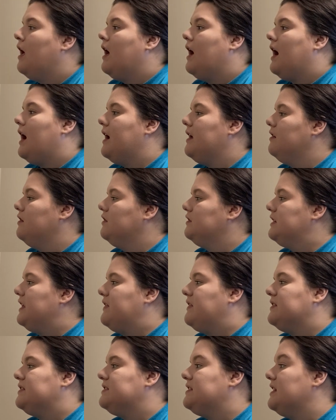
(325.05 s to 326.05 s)
I looked at
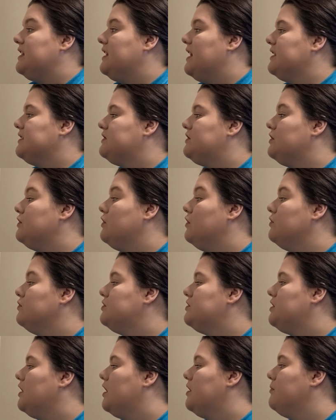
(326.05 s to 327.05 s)
the say yes to no
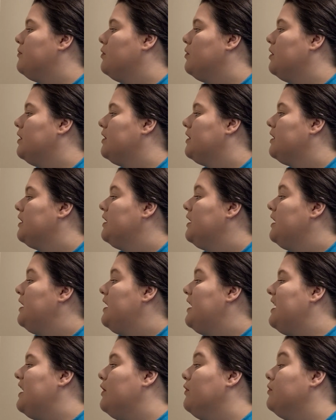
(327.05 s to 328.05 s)
starboard.
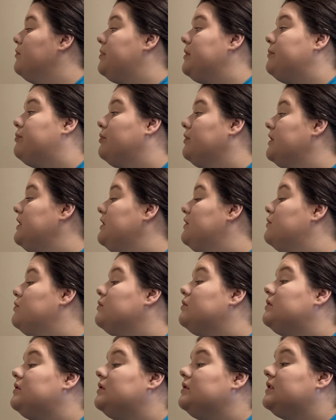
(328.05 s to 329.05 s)
It would be pretty
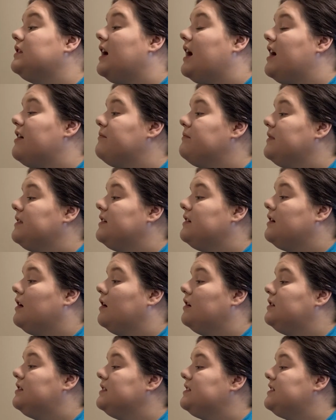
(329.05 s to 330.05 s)
cool to
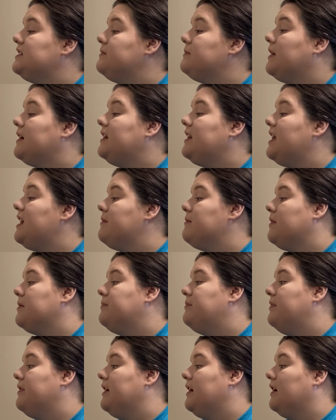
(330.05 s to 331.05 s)
have to see my name
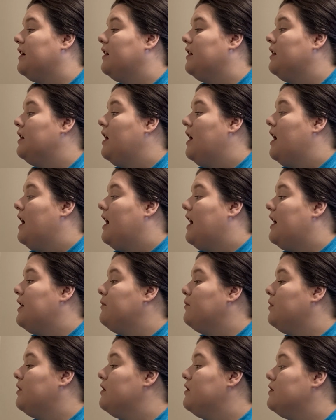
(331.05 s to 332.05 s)
up there on
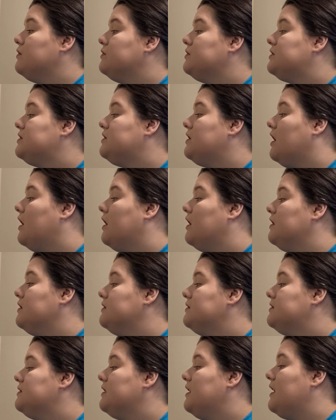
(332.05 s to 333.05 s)
one of those
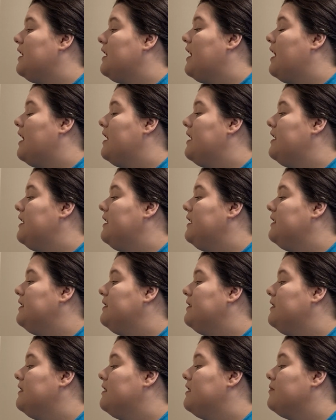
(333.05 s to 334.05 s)
stars,
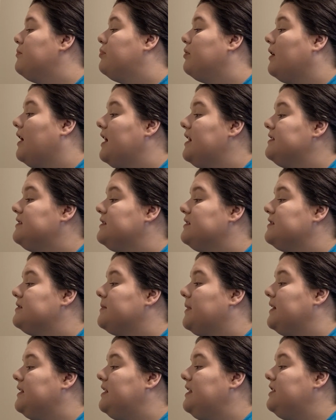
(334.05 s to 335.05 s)
and the prizes
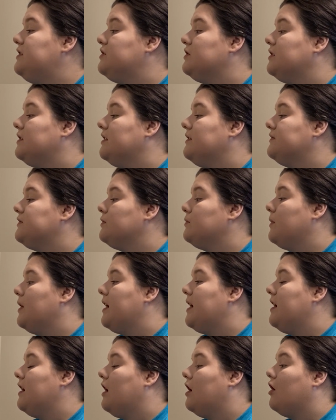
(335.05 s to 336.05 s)
my teacher gives
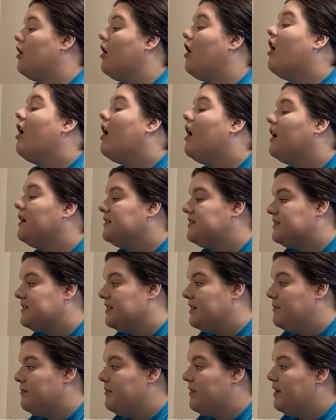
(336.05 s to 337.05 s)
away are
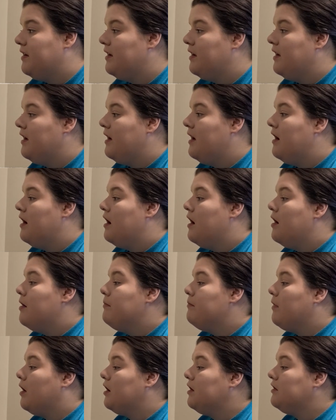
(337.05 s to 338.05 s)
awesome.
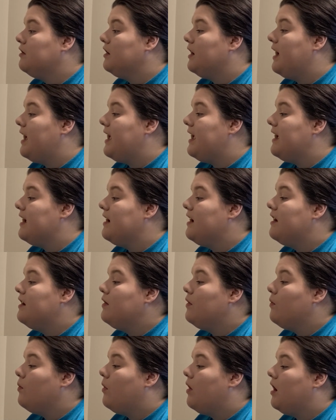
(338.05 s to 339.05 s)
Margaret
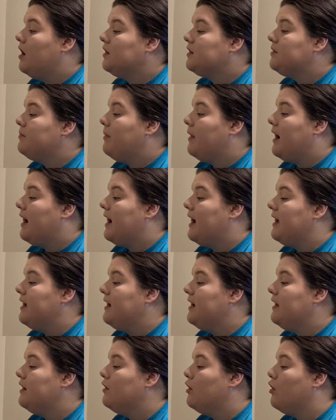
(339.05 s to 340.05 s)
Ann walked by
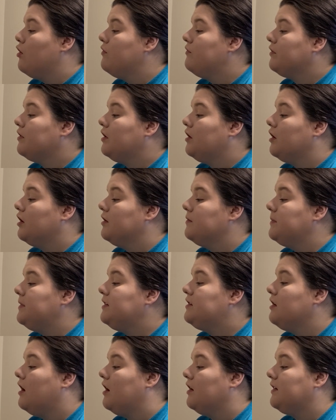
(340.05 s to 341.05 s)
and overheard me
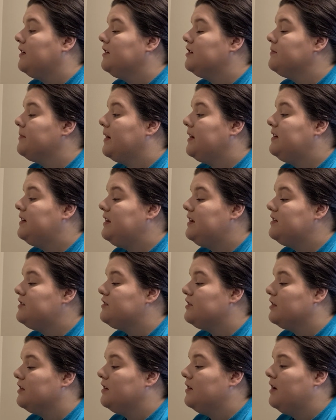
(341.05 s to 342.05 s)
talking to my
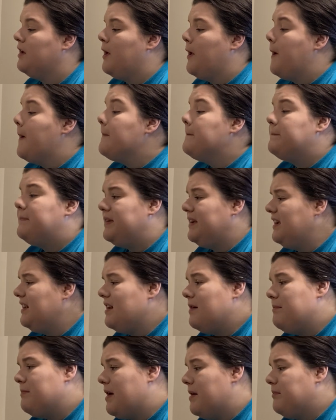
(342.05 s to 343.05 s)
teacher. Being
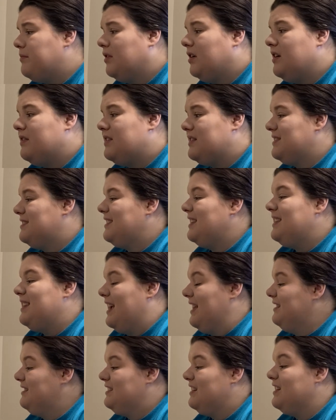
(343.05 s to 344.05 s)
a member of the Say
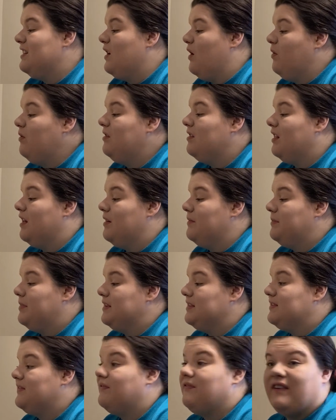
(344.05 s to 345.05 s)
Yes to No Club
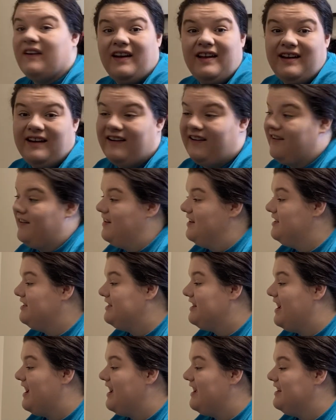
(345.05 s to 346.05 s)
is fun,
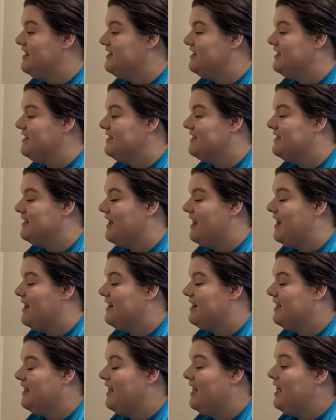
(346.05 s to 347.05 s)
RJ, she
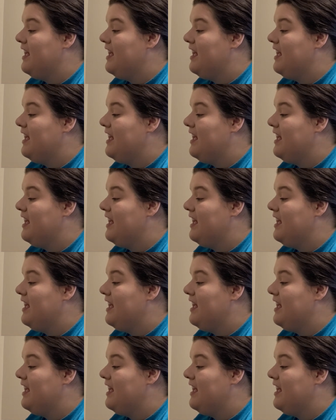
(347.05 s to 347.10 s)
said.